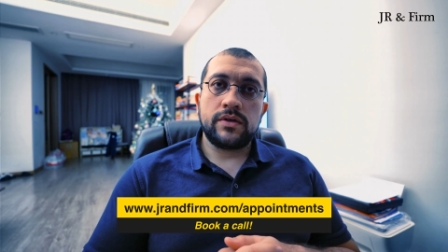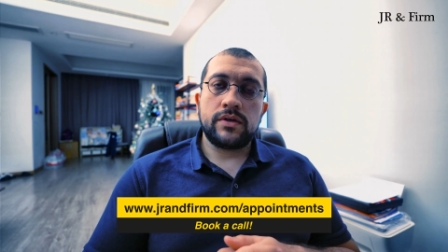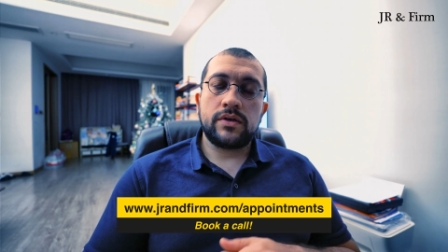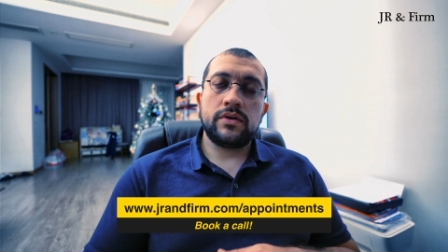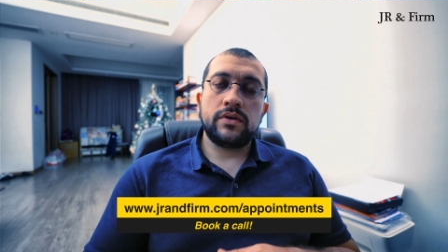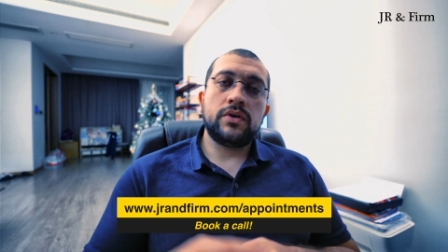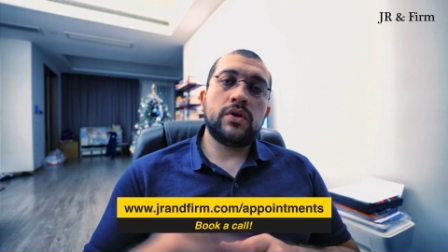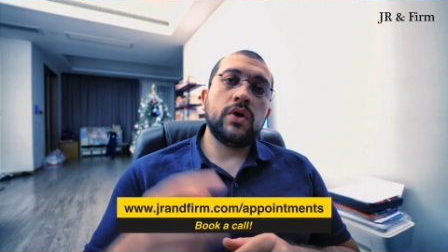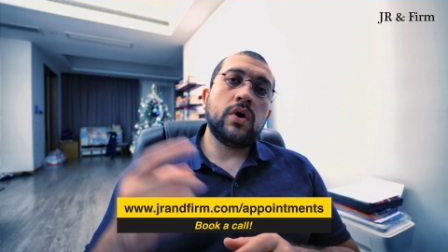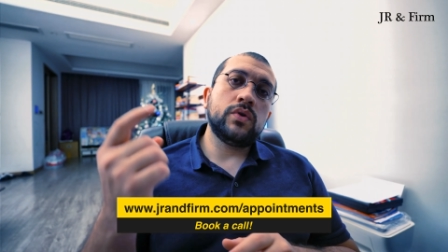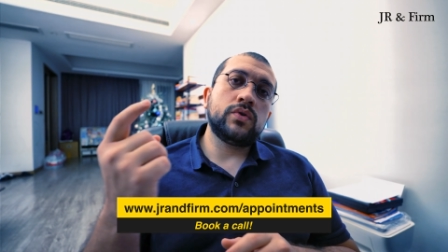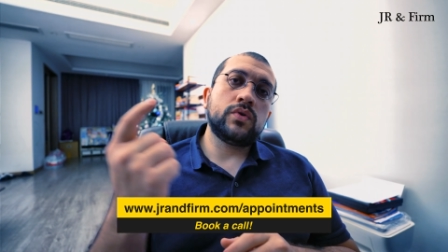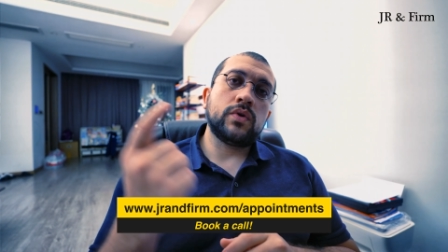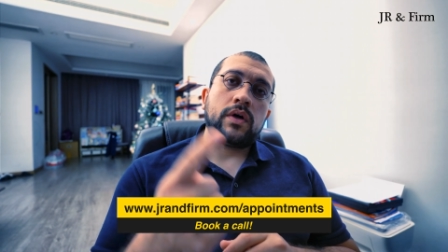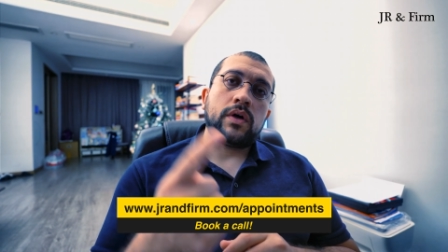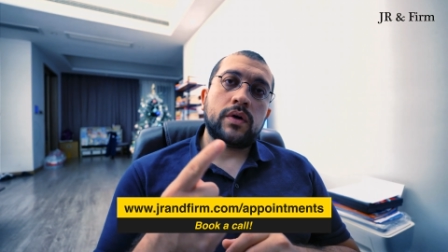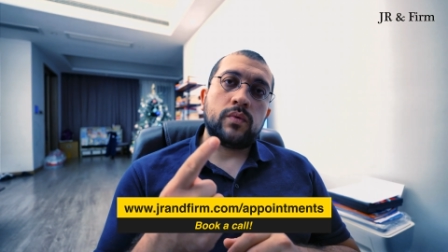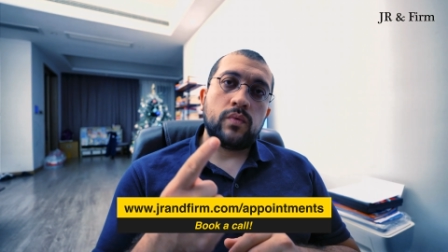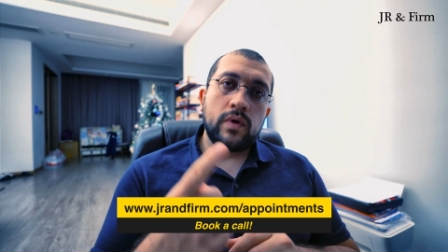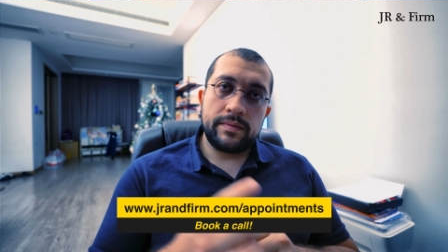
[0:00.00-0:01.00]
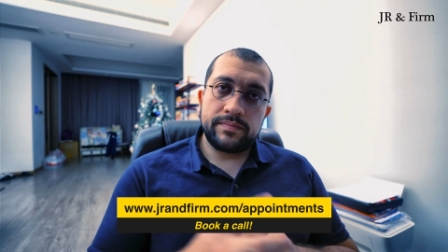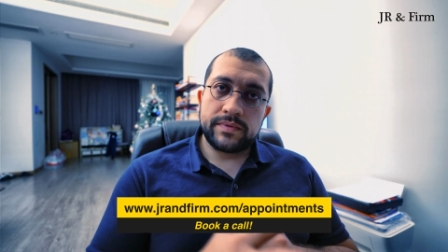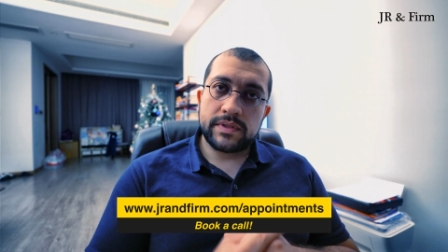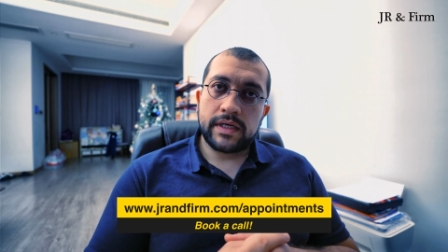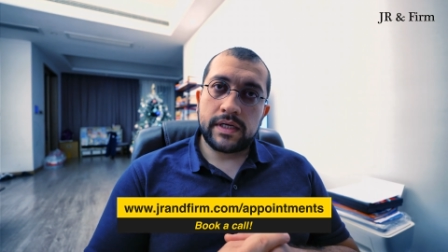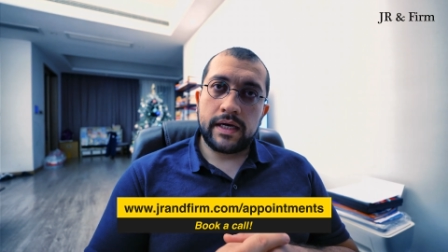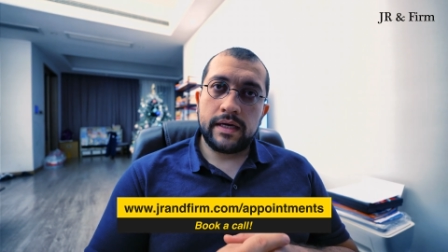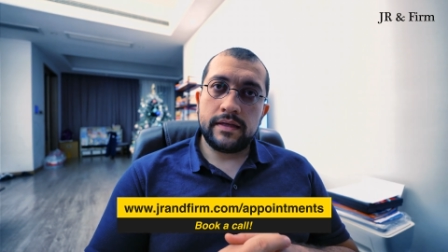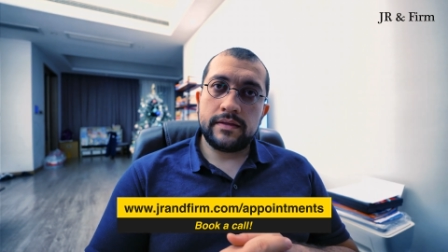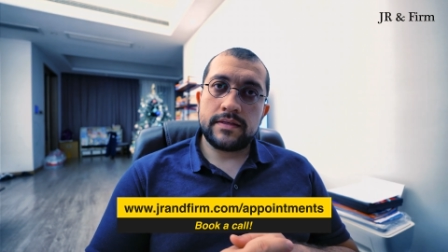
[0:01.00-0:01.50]
You can go to our
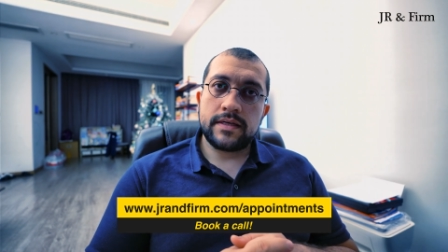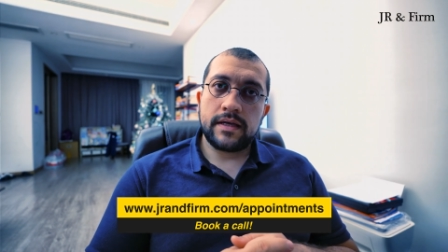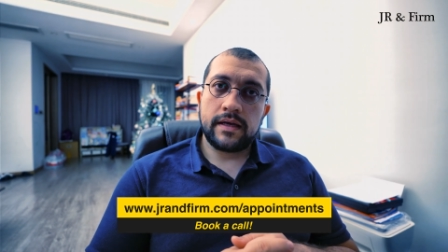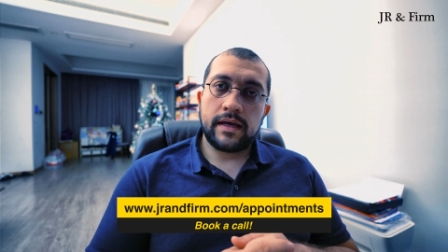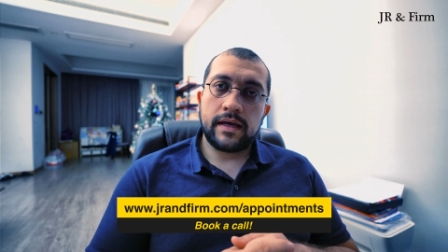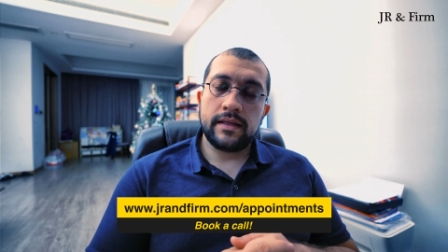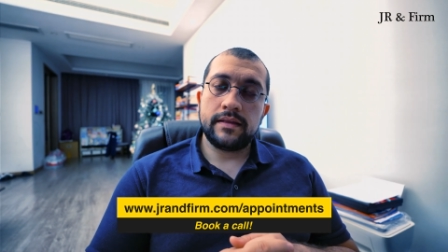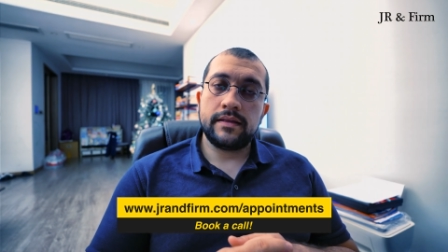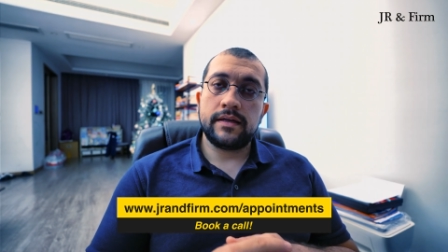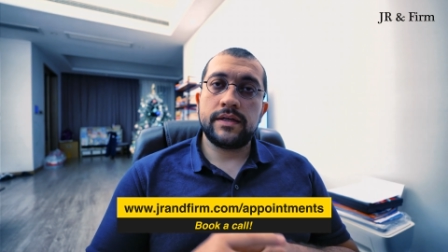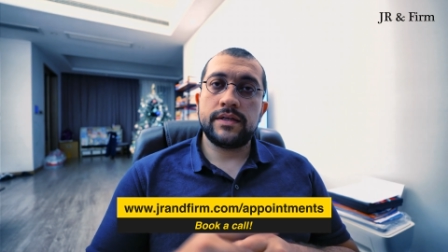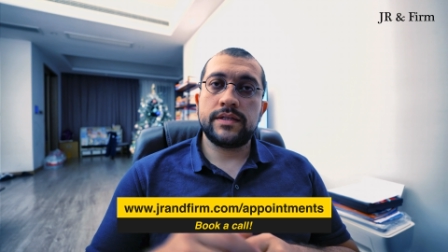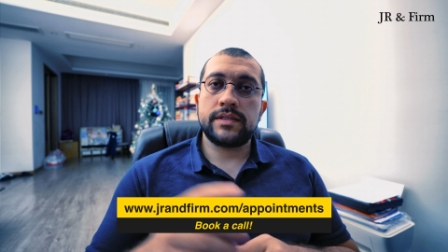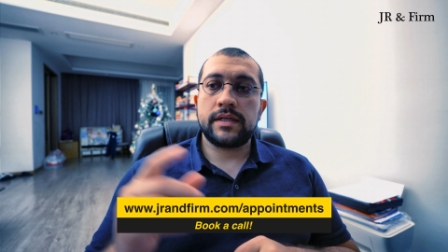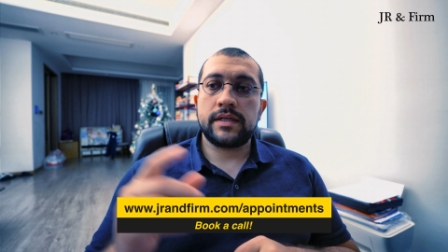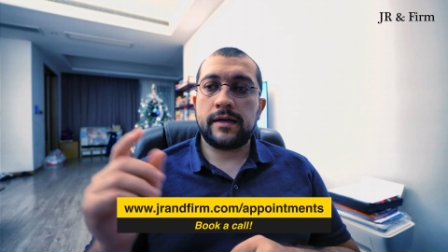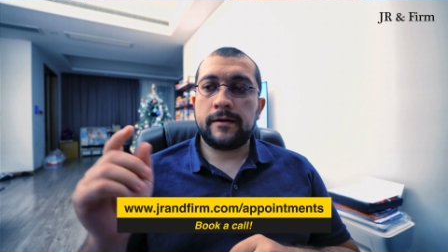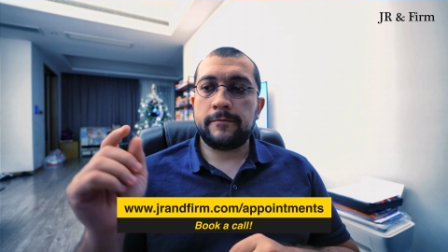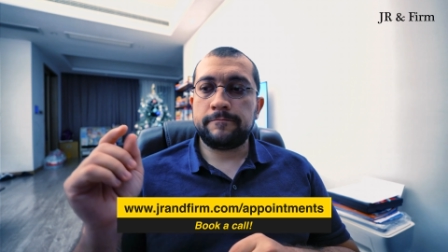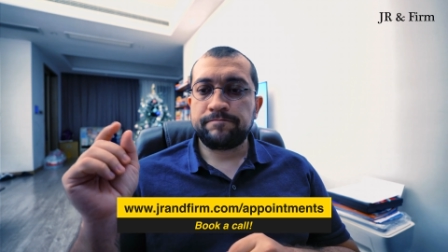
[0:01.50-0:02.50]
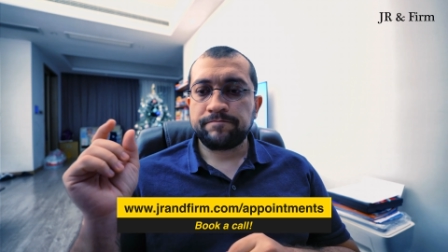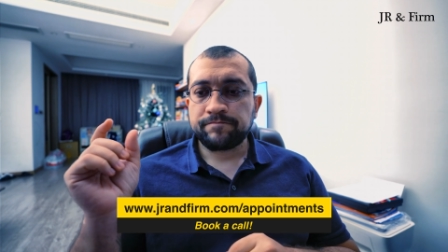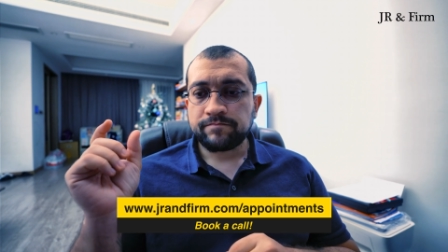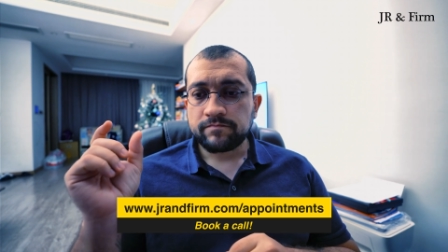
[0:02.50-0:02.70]
website and there's a